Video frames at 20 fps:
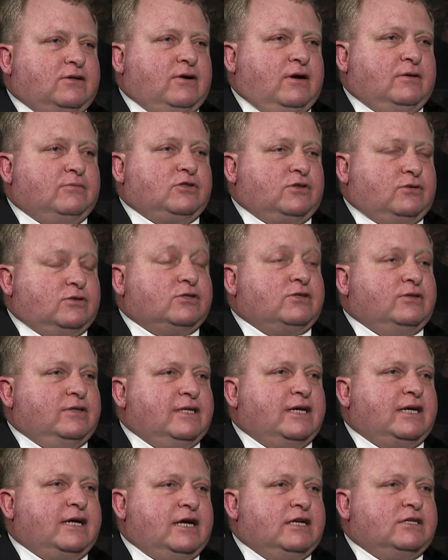crimes, also in
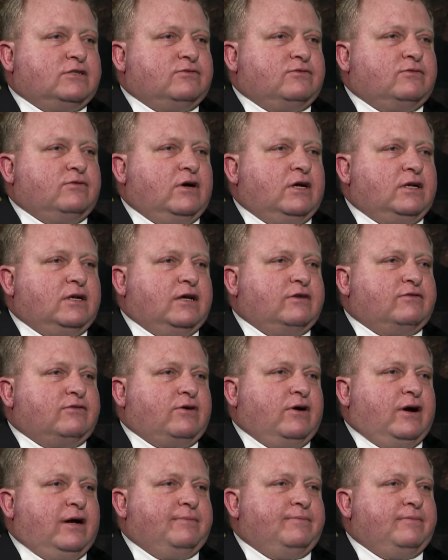the case of wildlife
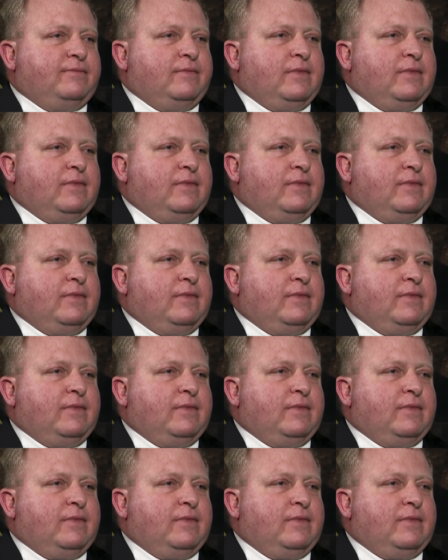crime.